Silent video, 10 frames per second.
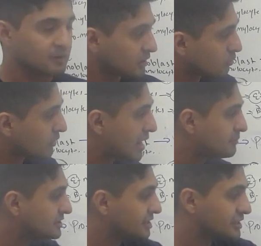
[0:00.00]
Then what
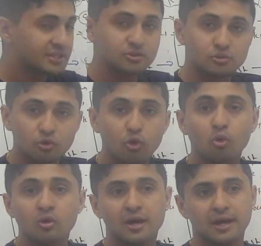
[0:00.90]
happens is that these guys
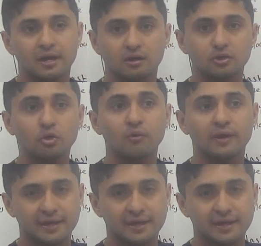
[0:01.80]
will go